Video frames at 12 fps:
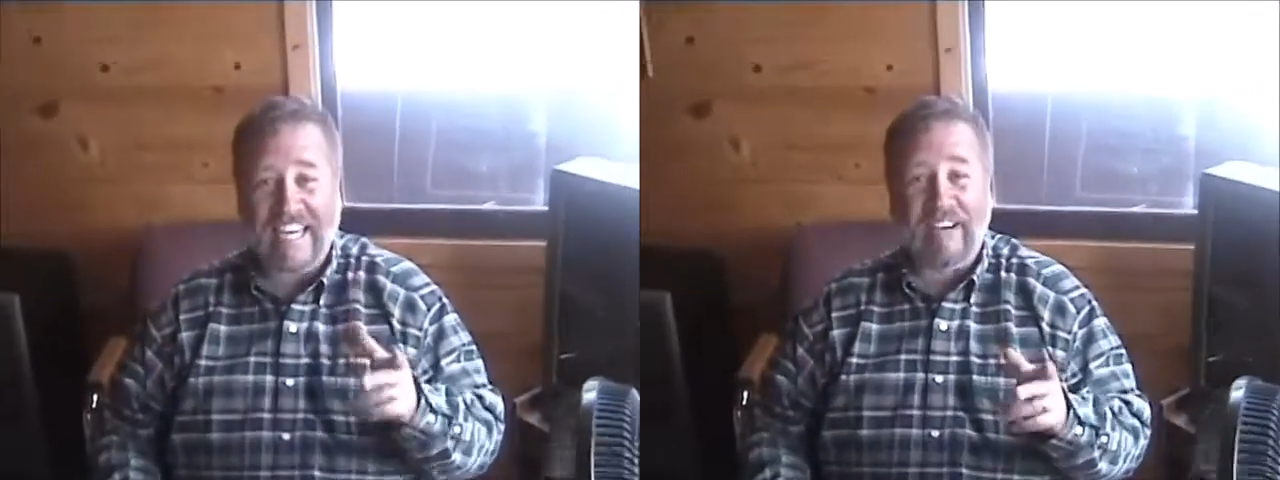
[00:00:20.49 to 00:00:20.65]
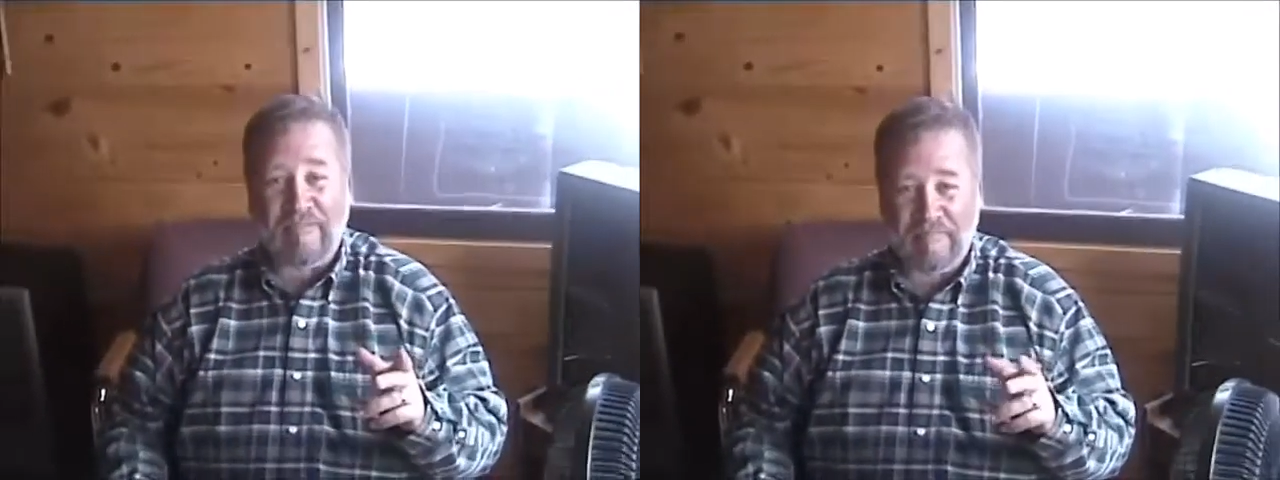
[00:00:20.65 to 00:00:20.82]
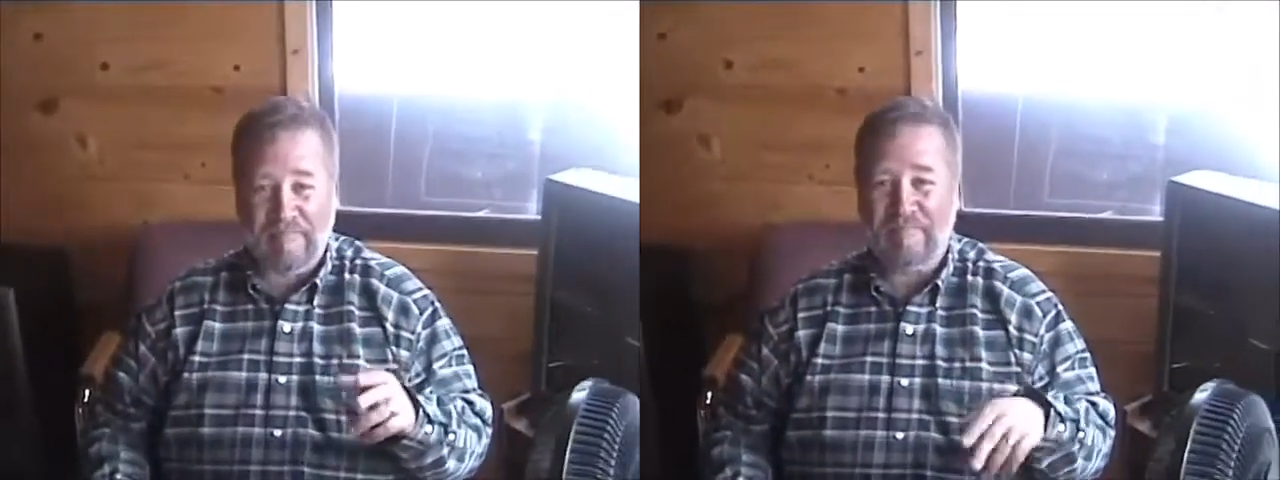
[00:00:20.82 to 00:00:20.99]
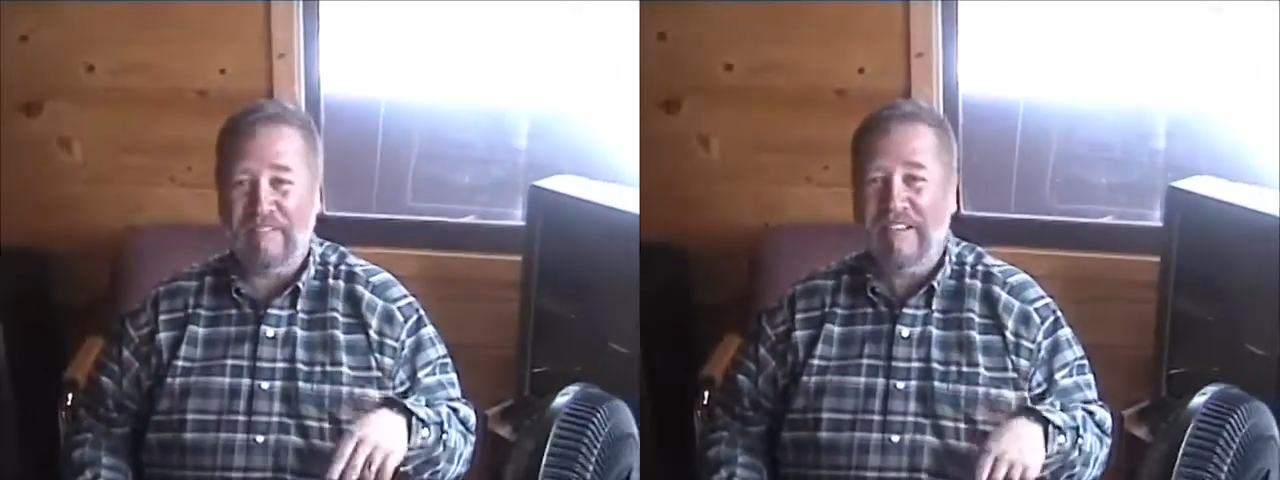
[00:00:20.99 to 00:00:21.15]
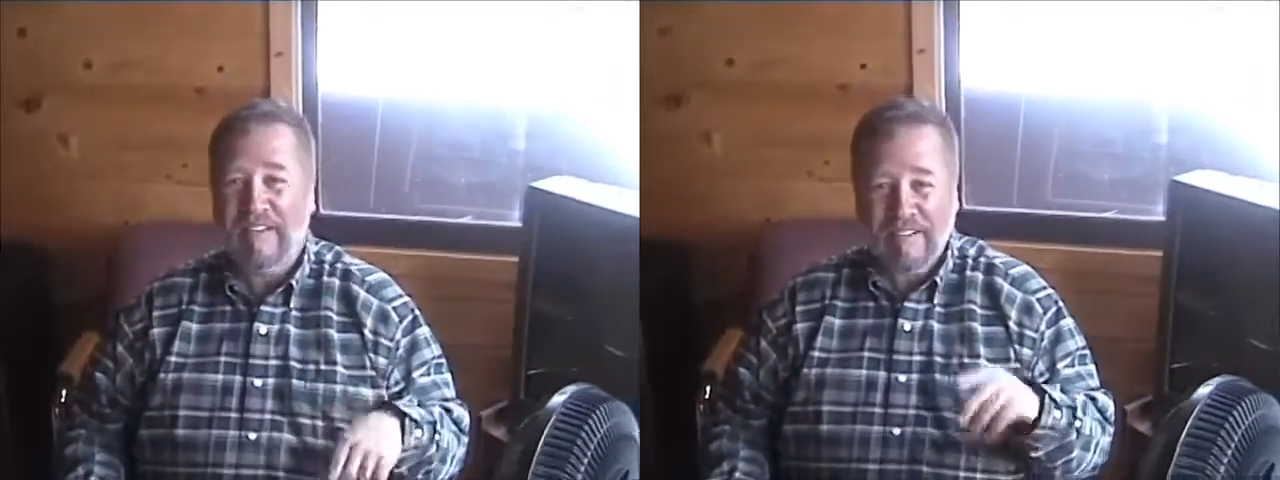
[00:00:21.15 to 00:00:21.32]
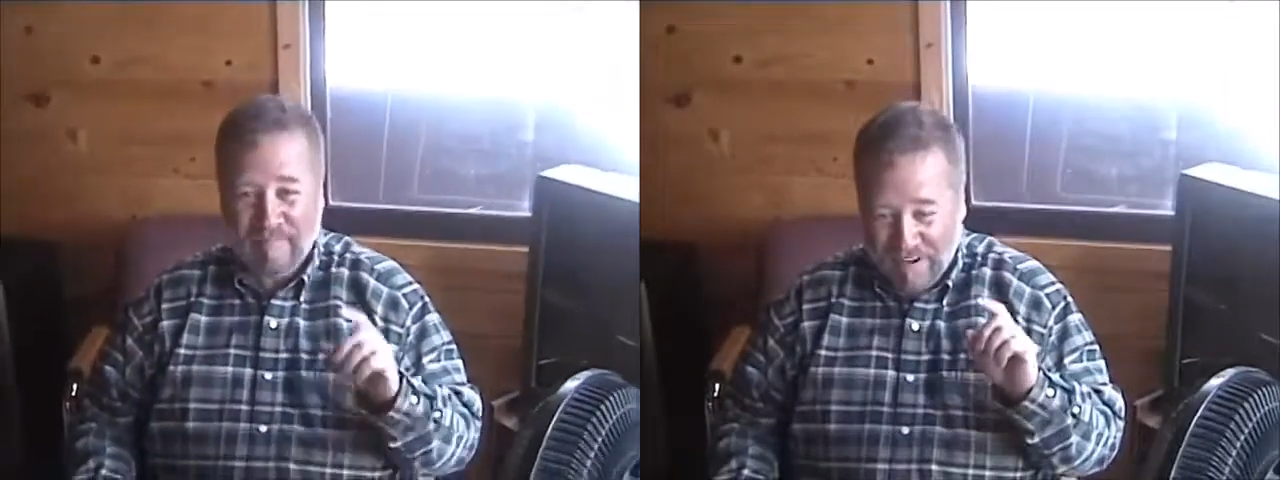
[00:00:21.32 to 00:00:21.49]
them,
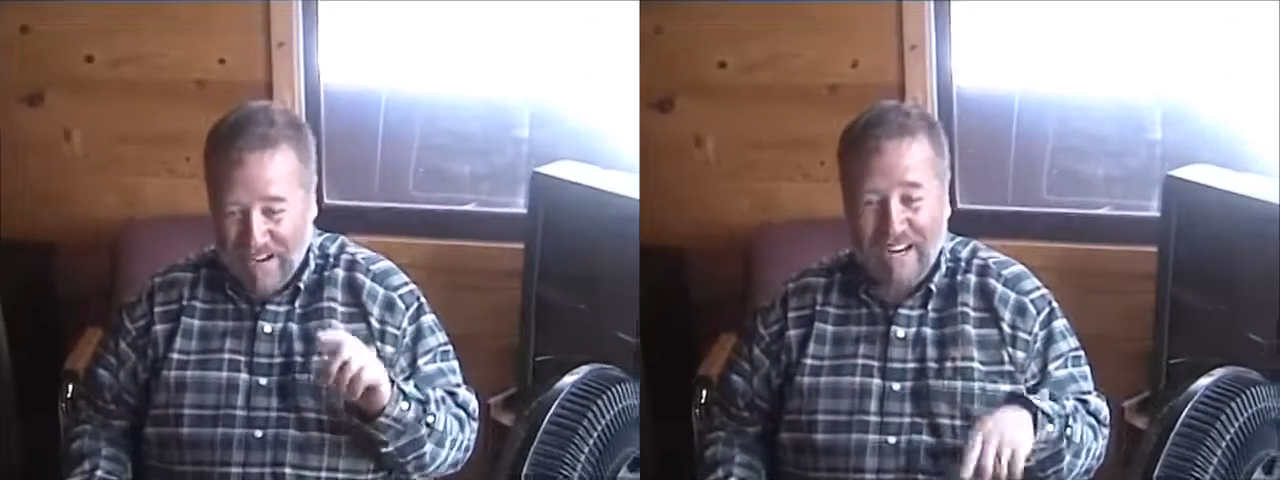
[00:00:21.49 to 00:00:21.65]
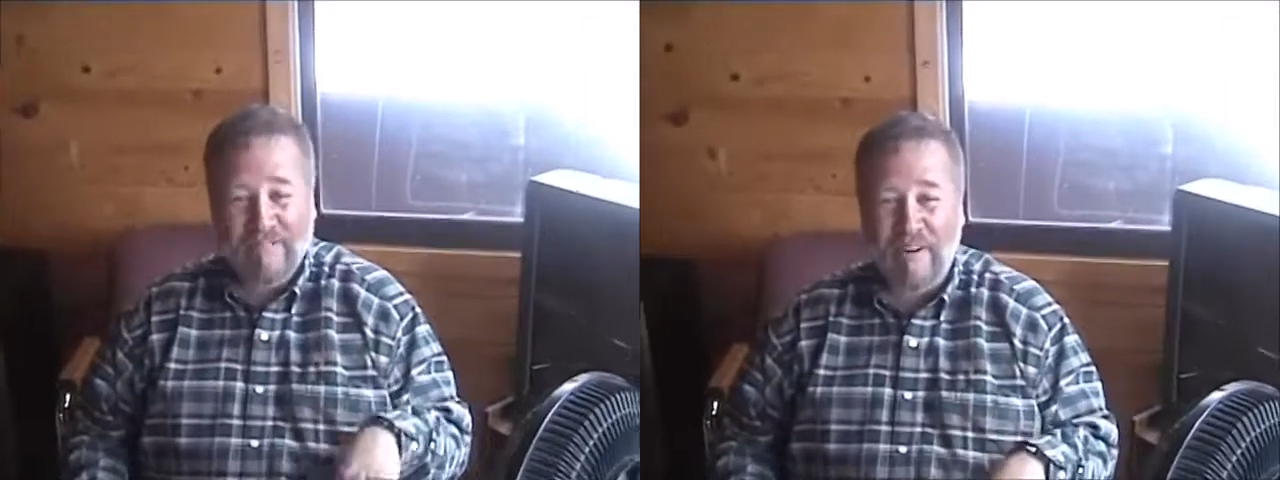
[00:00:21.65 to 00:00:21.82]
bringing them